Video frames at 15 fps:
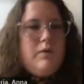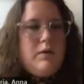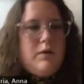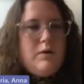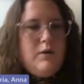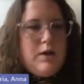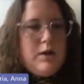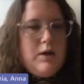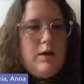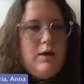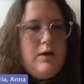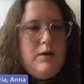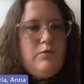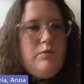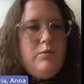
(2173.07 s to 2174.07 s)
click
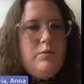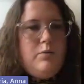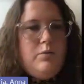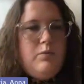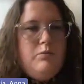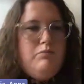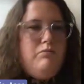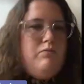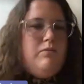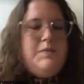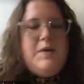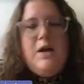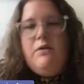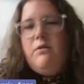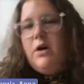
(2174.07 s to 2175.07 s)
on
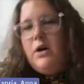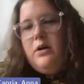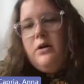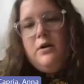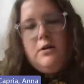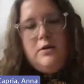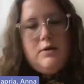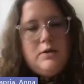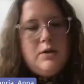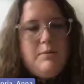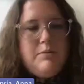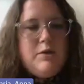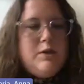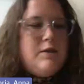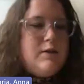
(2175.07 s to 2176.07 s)
10 records up
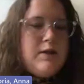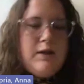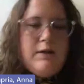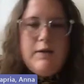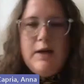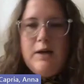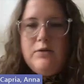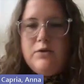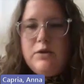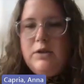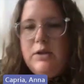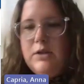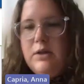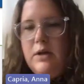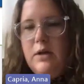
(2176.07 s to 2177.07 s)
to
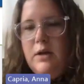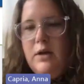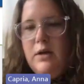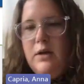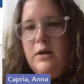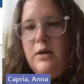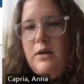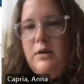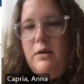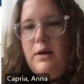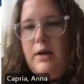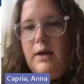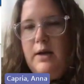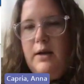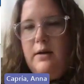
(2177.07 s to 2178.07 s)
10,000
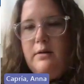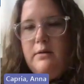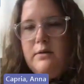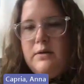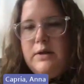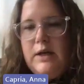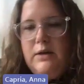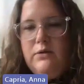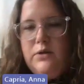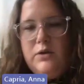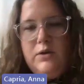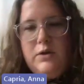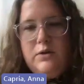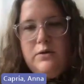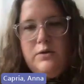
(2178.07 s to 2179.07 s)
and
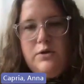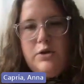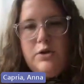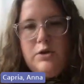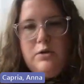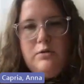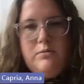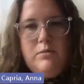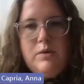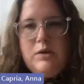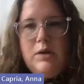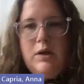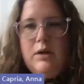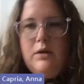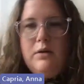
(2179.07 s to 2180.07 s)
download those
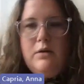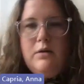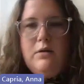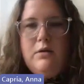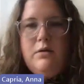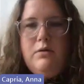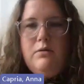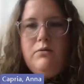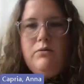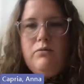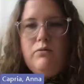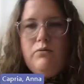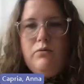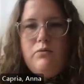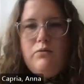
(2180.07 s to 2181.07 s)
genomes and
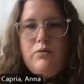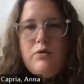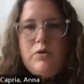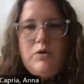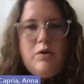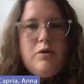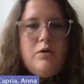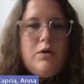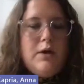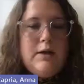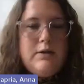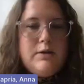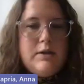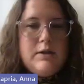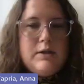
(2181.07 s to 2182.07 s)
do your
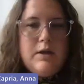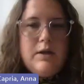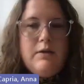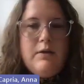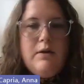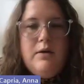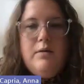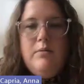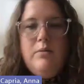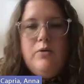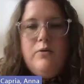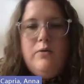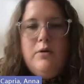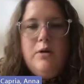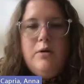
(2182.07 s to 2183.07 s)
analysis on them,
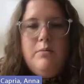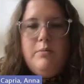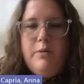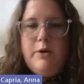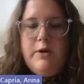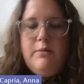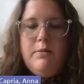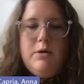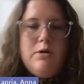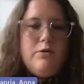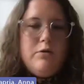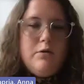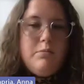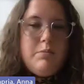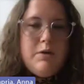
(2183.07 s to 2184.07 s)
or put them in a
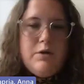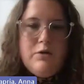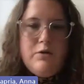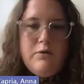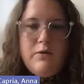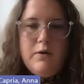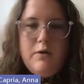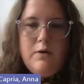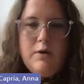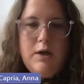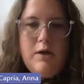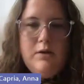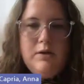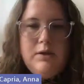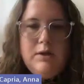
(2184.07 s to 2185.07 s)
group and do further
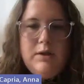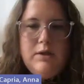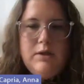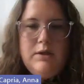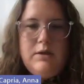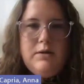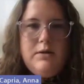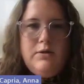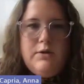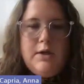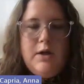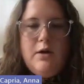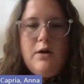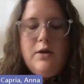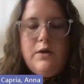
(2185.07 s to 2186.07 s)
analysis
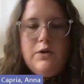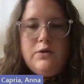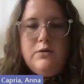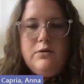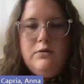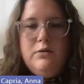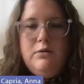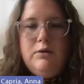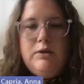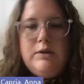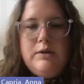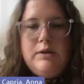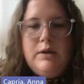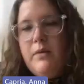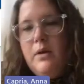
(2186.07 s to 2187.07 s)
using our other
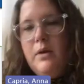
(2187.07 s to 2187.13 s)
tools,